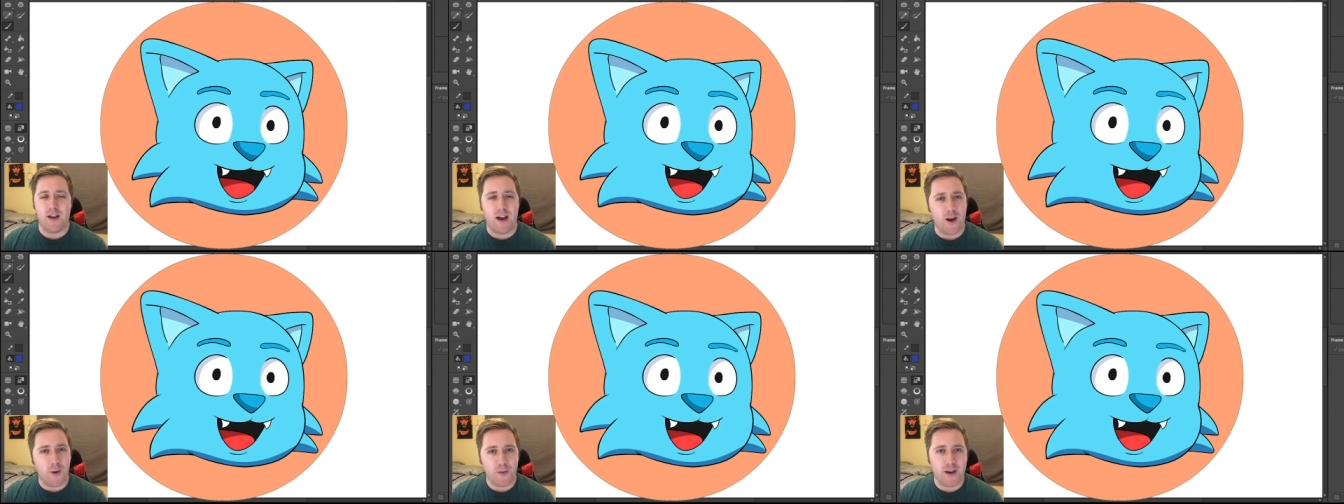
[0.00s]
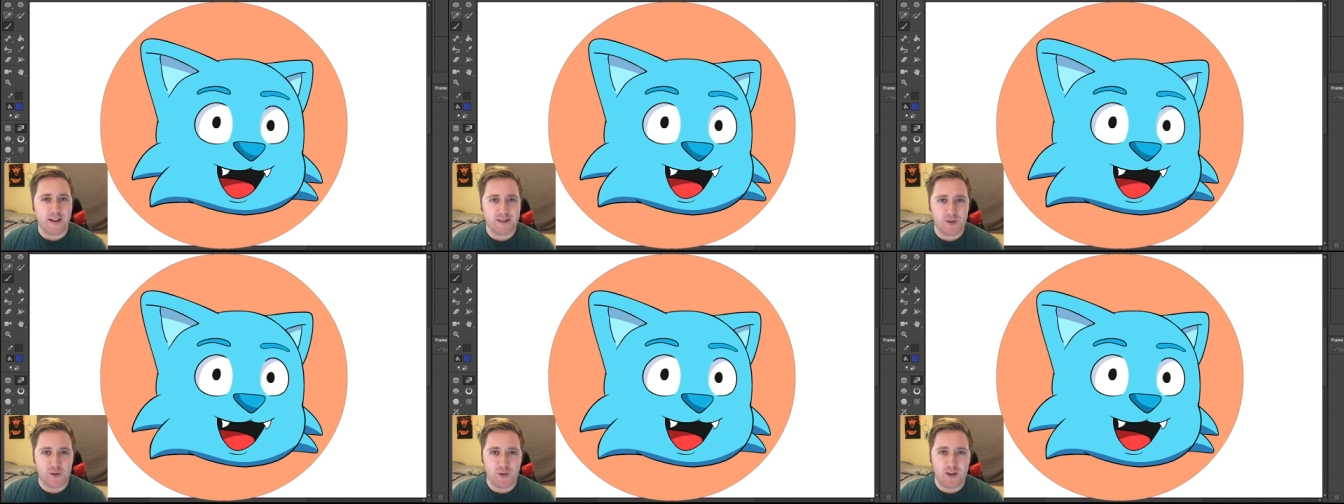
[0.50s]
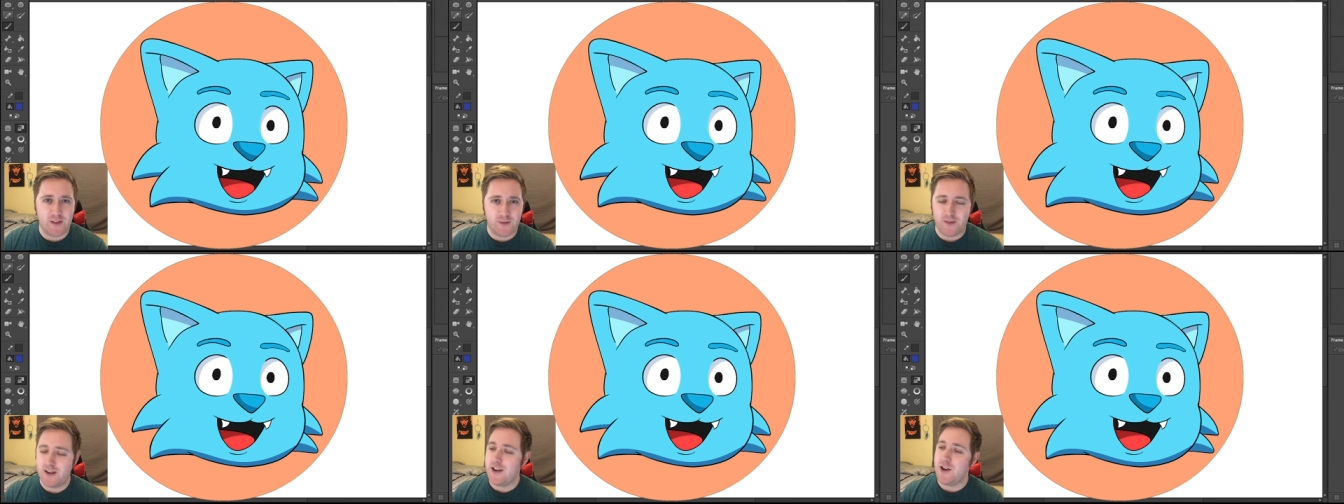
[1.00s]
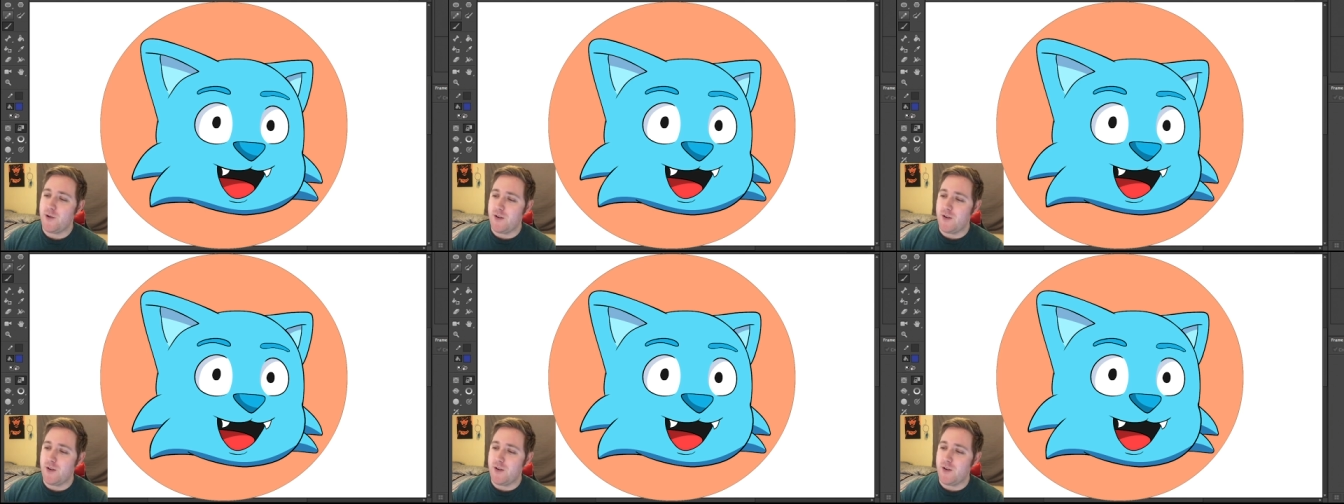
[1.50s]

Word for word: I hope you guys enjoyed the video,